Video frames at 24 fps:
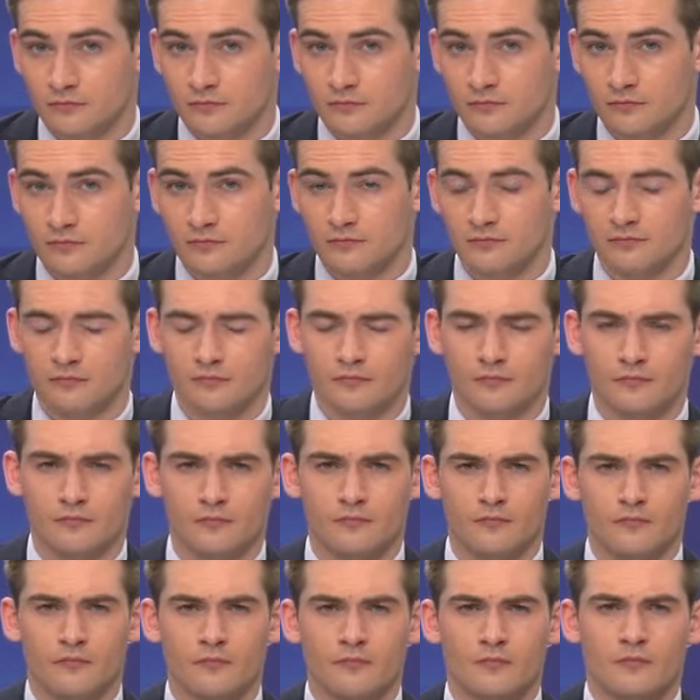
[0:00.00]

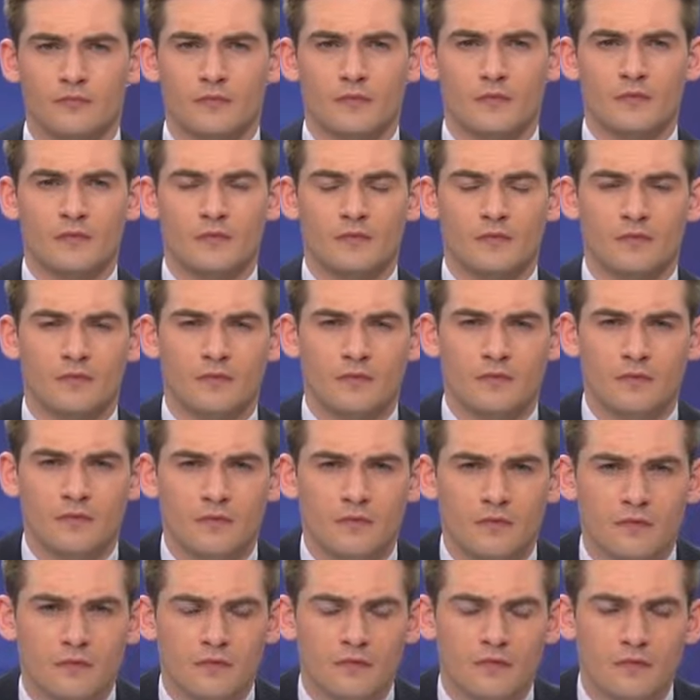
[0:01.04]

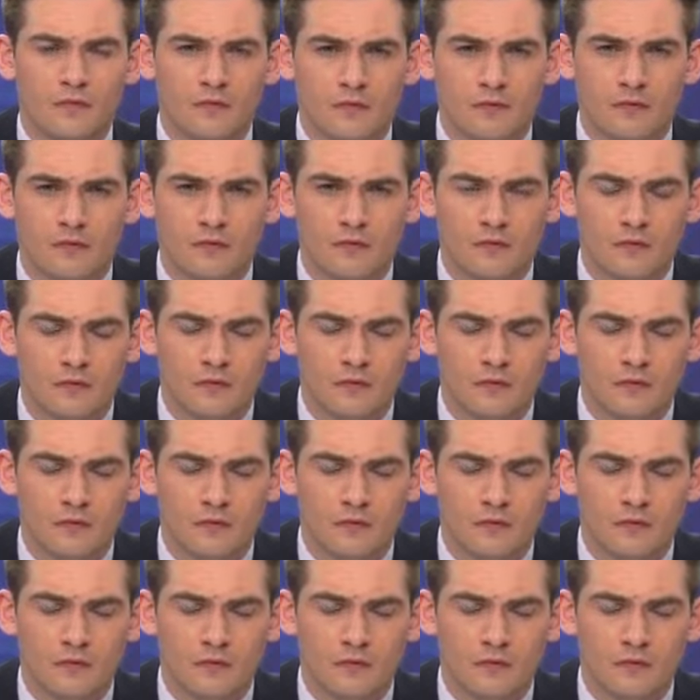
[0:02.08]
This person isn't speaking.